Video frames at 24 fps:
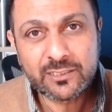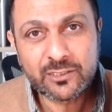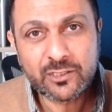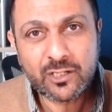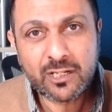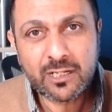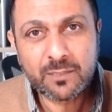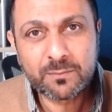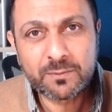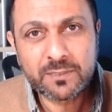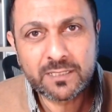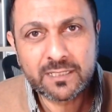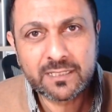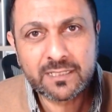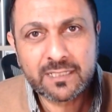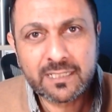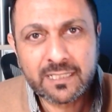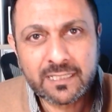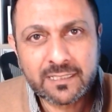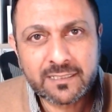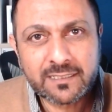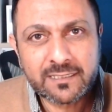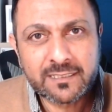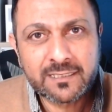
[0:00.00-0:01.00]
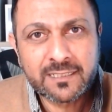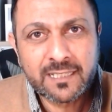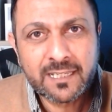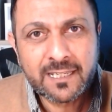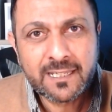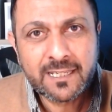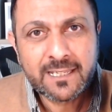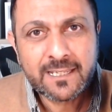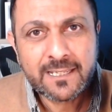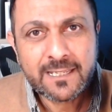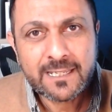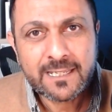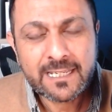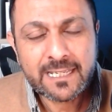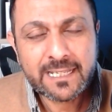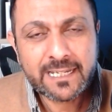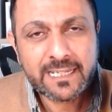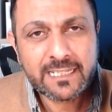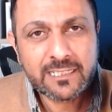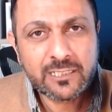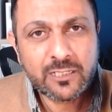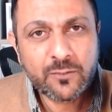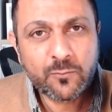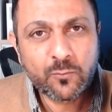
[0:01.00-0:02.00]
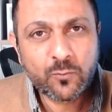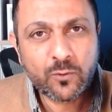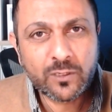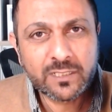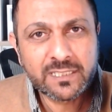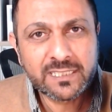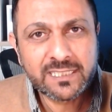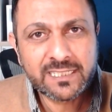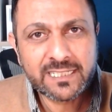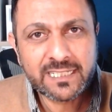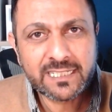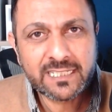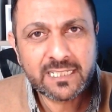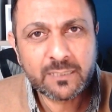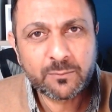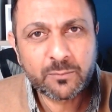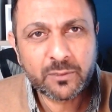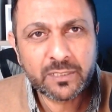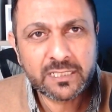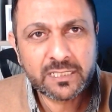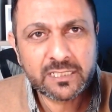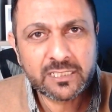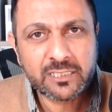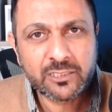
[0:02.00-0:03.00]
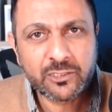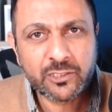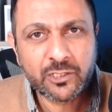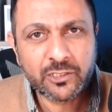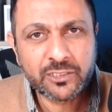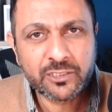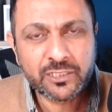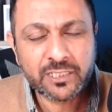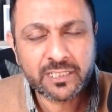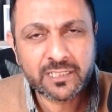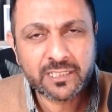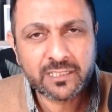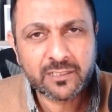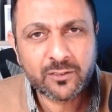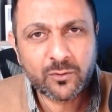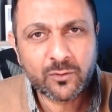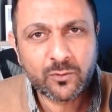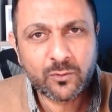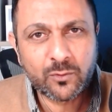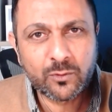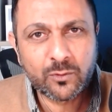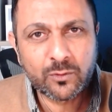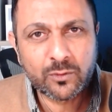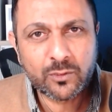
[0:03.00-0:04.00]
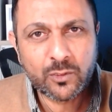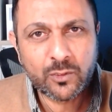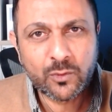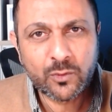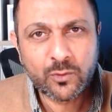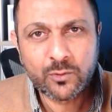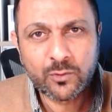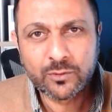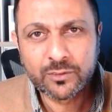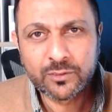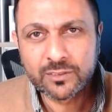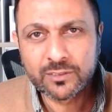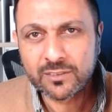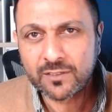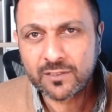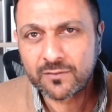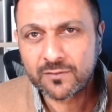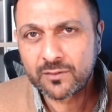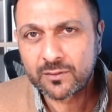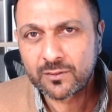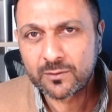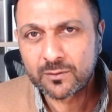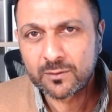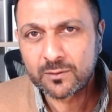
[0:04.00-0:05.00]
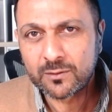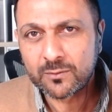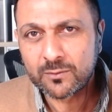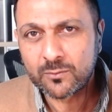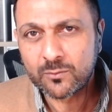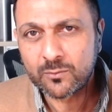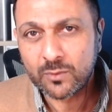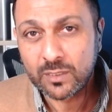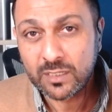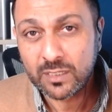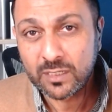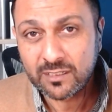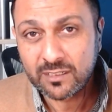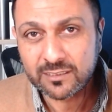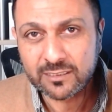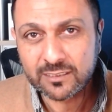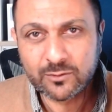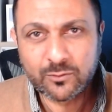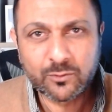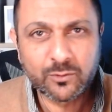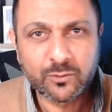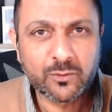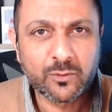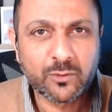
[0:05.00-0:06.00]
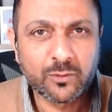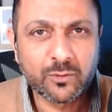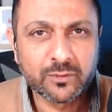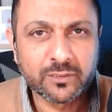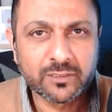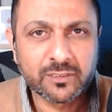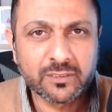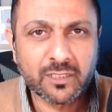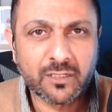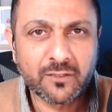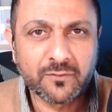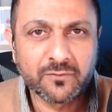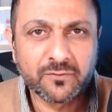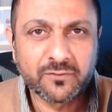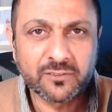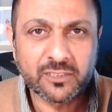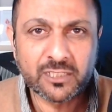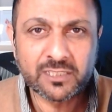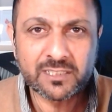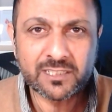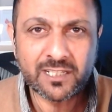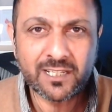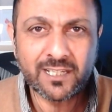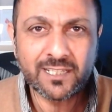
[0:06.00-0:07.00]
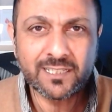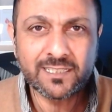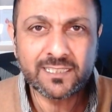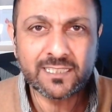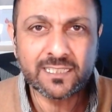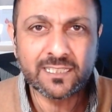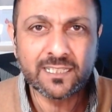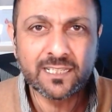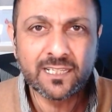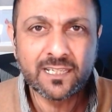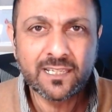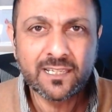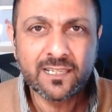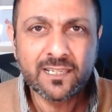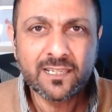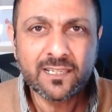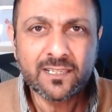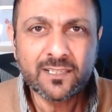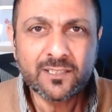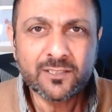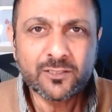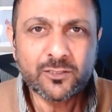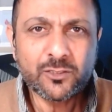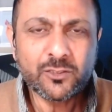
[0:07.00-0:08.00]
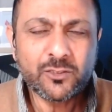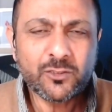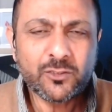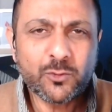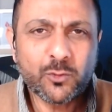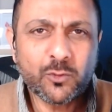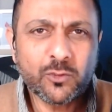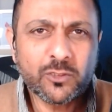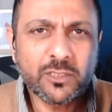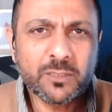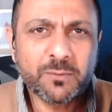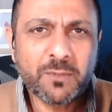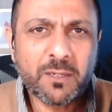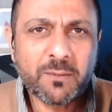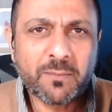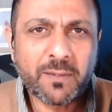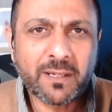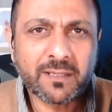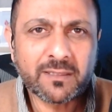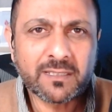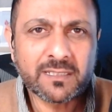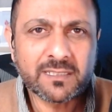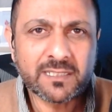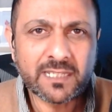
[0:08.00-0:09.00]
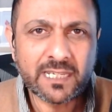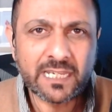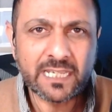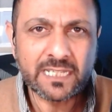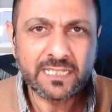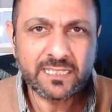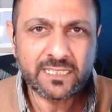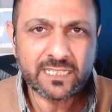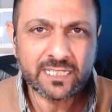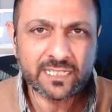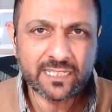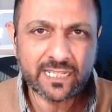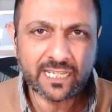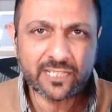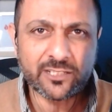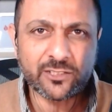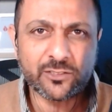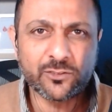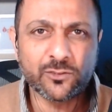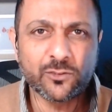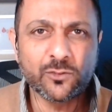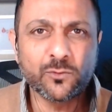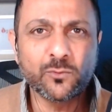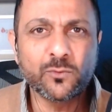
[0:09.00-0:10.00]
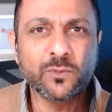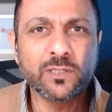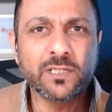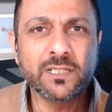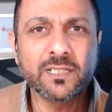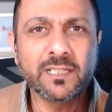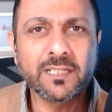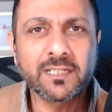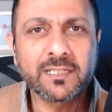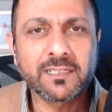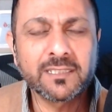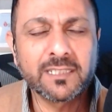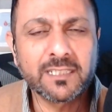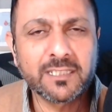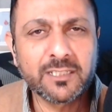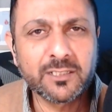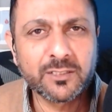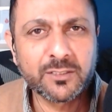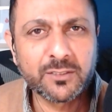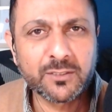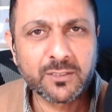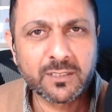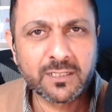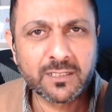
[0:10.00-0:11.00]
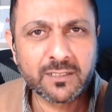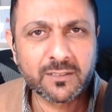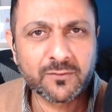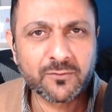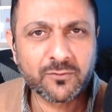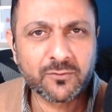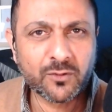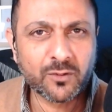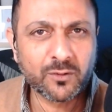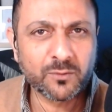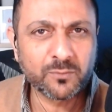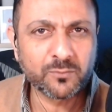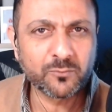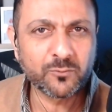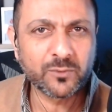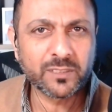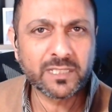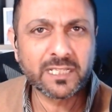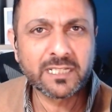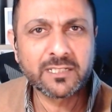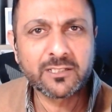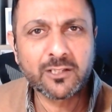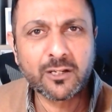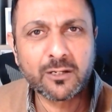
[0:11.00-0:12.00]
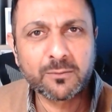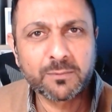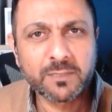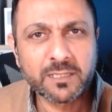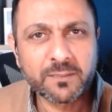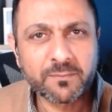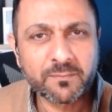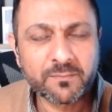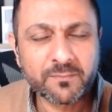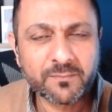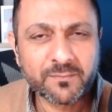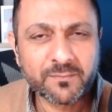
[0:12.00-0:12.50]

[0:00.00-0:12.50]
in Derby, it is in one city, but it's touching all corners of the world and all corners of society. Just talk to me about this international work that you're doing from within Derby.